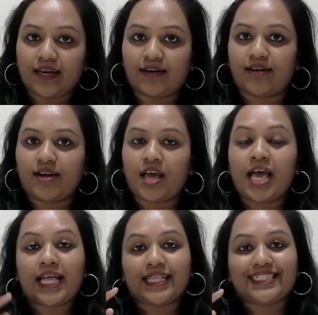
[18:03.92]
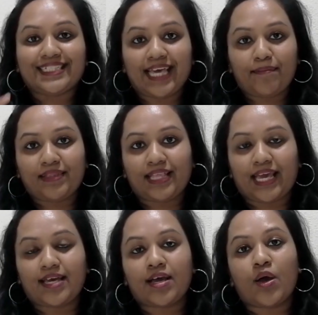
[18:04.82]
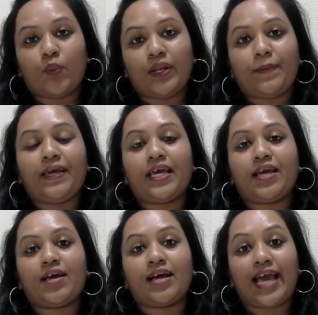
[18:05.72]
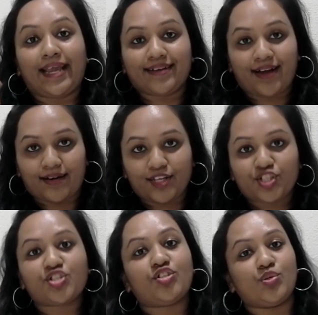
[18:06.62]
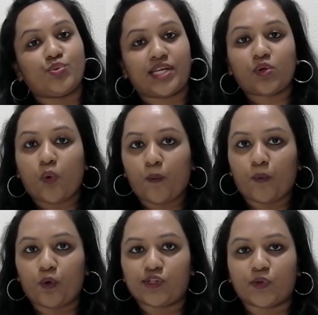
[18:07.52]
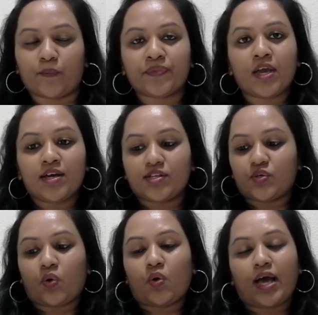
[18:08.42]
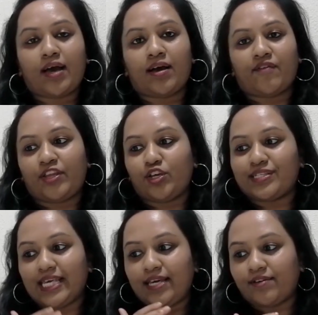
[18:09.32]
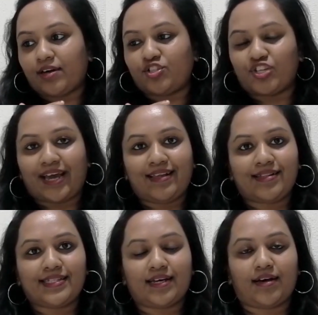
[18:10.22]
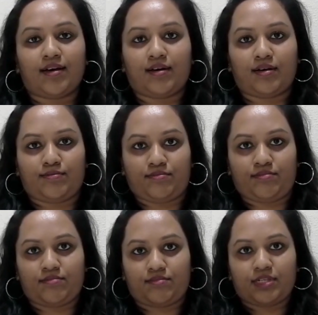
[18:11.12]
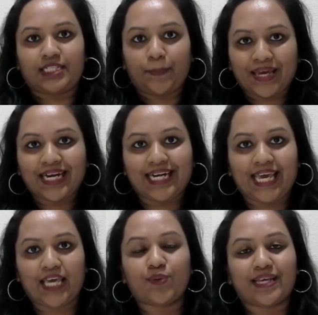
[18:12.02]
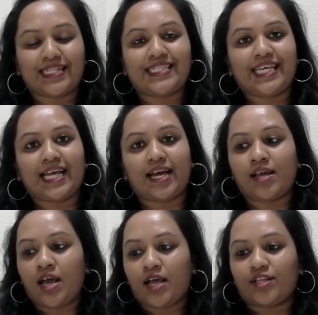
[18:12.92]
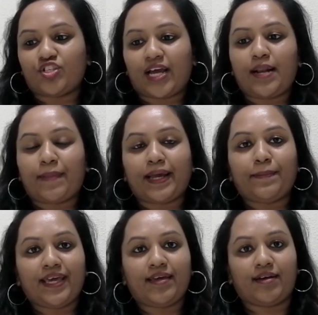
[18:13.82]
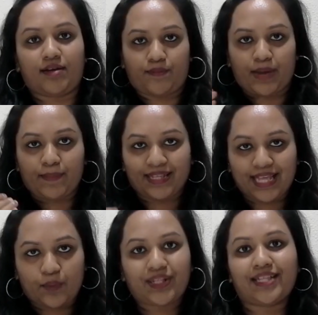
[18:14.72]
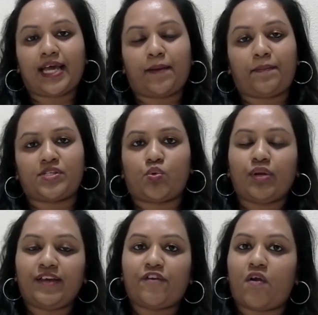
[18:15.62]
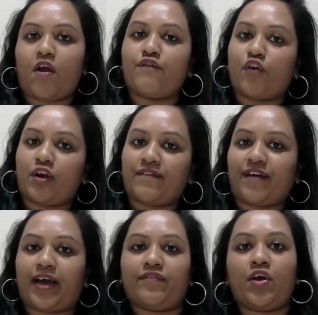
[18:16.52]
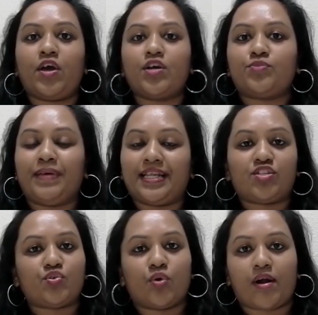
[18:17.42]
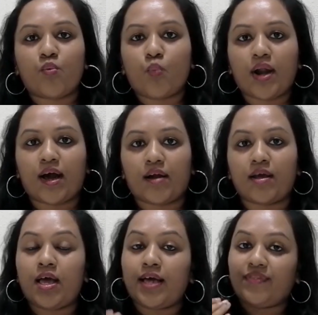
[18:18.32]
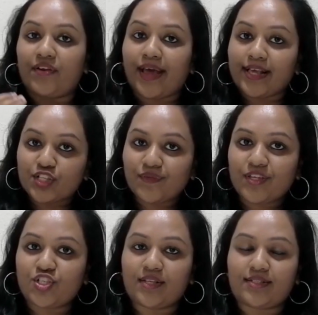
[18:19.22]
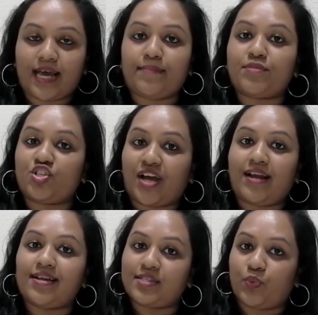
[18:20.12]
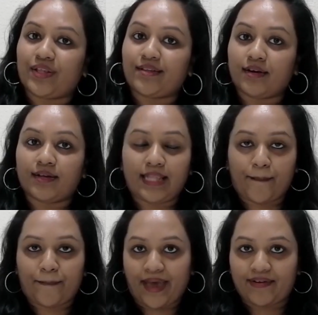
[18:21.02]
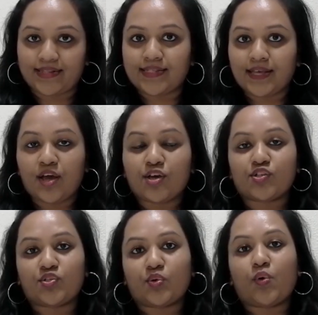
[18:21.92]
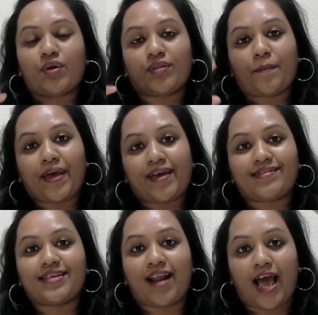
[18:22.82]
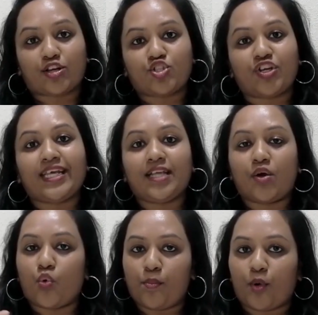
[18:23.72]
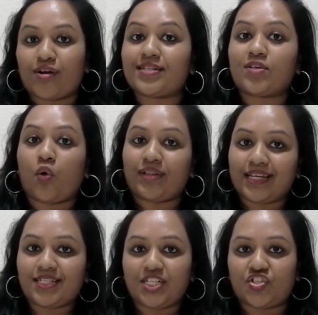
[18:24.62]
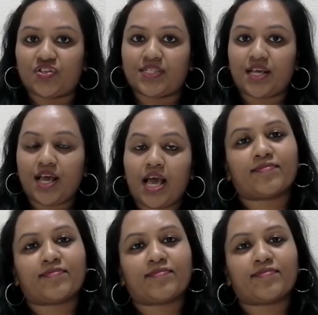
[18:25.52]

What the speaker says: here, the same thing will be encouraged to use at home also. So when you're seeing a child's typical day, you can see that the child might be here, might be there with the therapist only for around 45 minutes to around 1 hour. The rest of the time the child is with their parents. So the parents are actually their role models or their teachers.